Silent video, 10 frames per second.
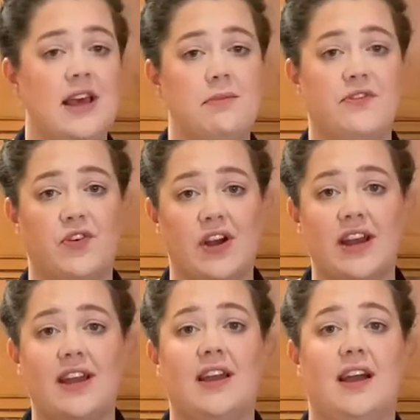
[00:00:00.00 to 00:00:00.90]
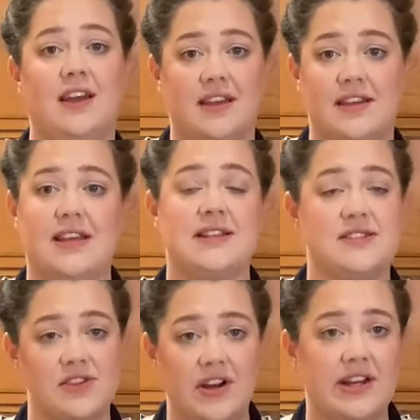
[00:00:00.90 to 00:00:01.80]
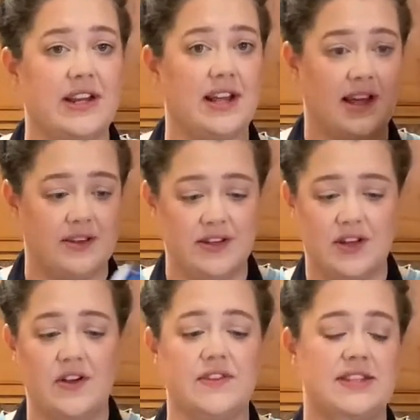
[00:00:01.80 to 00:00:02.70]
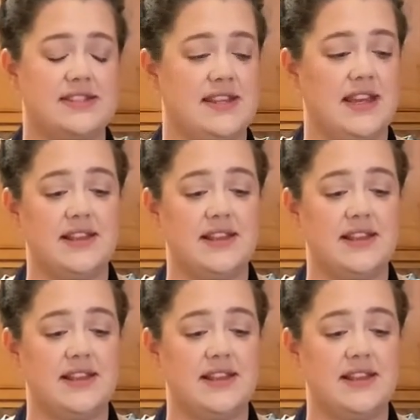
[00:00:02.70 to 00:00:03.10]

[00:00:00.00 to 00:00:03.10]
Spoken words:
before I get started, I look over this thing.